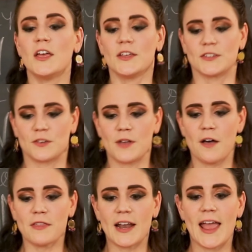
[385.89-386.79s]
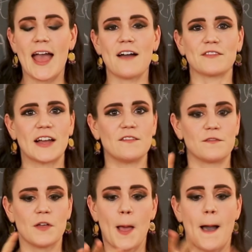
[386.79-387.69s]
So now that I have kind of
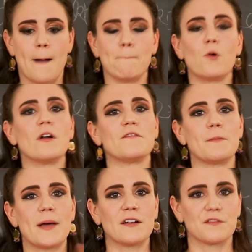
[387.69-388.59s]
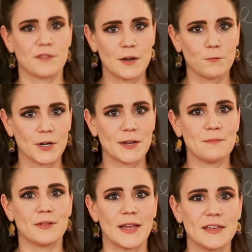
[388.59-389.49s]
more of a better framework
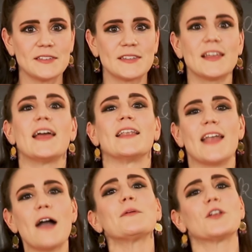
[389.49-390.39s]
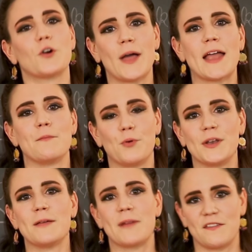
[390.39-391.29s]
in place, now I'm going to go ahead and put
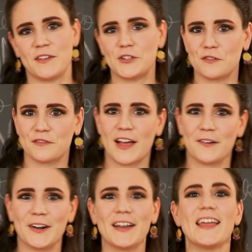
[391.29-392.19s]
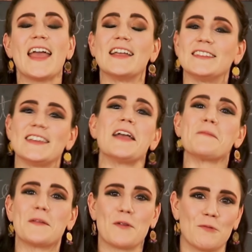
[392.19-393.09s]
in my feature flower. And today I'm
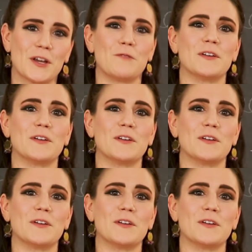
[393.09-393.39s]
going to be working